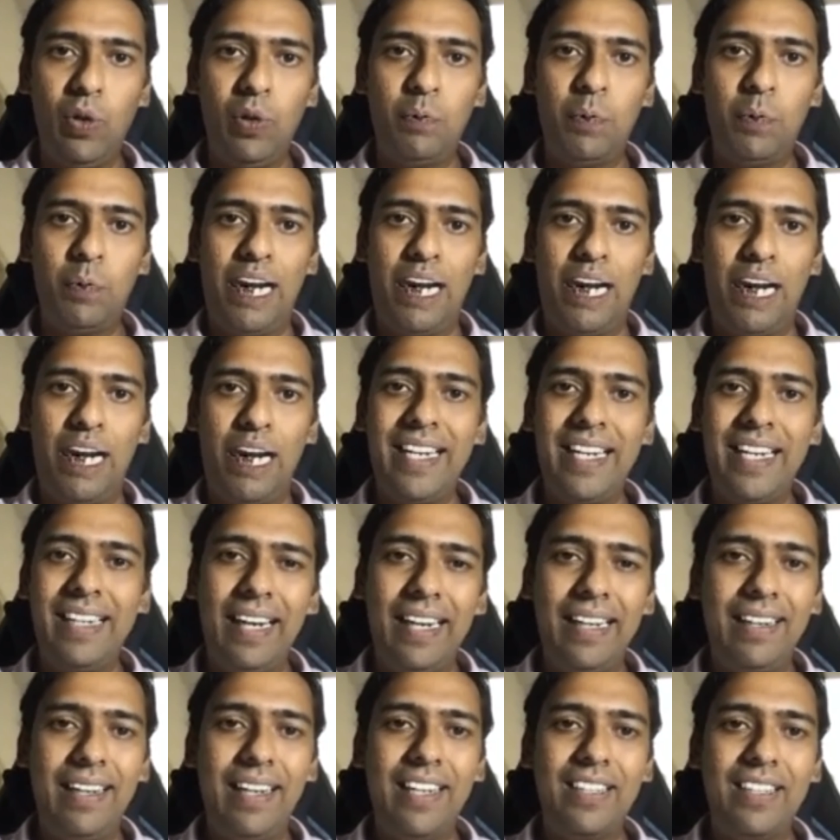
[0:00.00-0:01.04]
whole branding
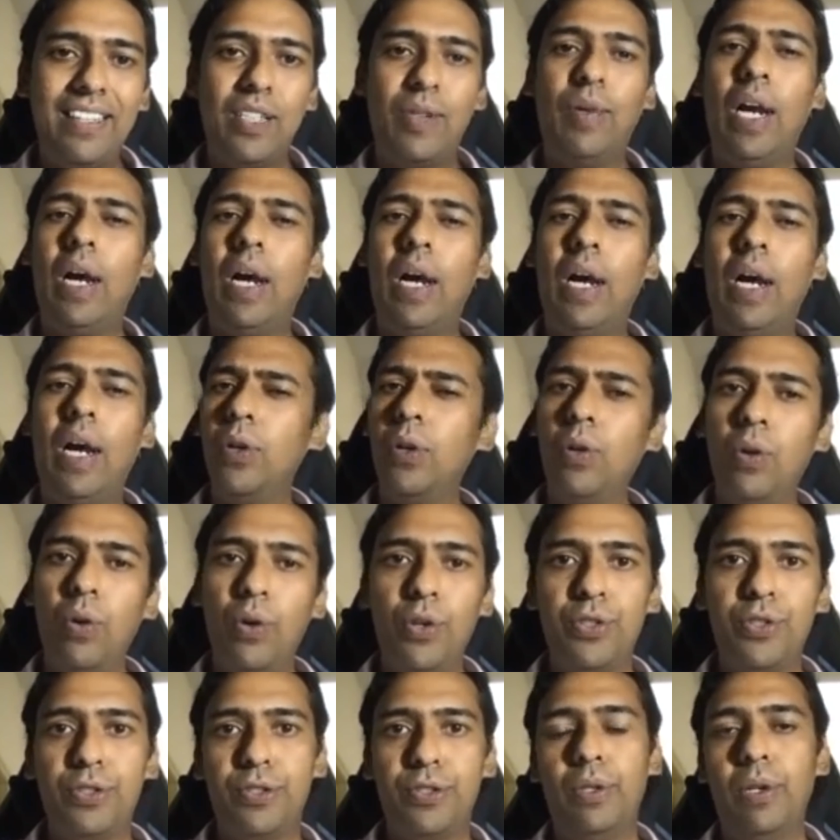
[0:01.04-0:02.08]
guidelines of how your
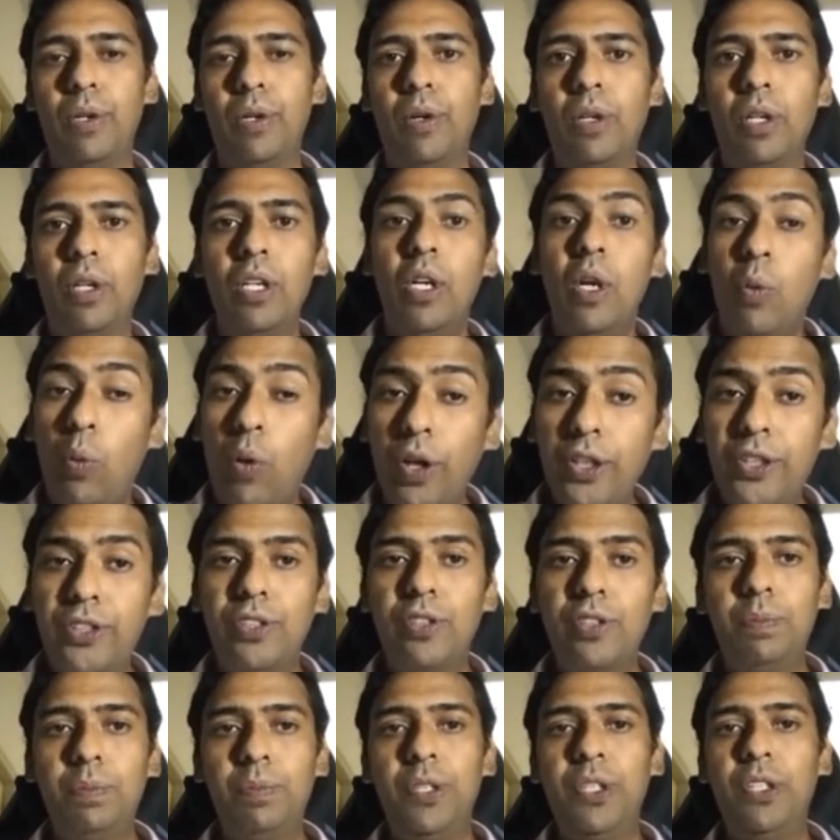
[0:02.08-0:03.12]
logo should look,
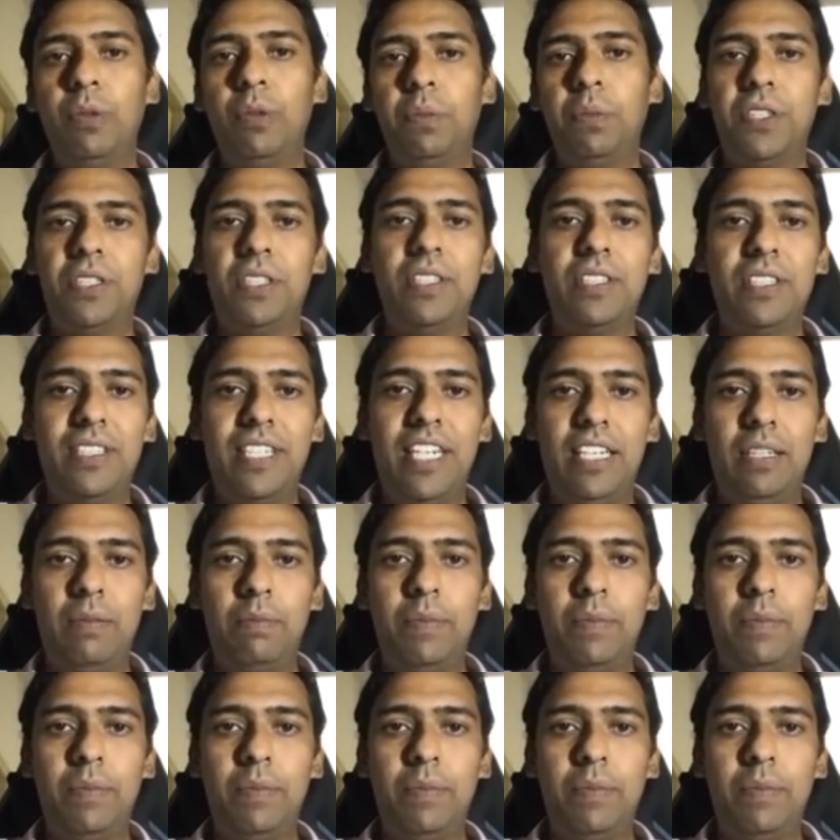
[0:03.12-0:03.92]
what should be your mission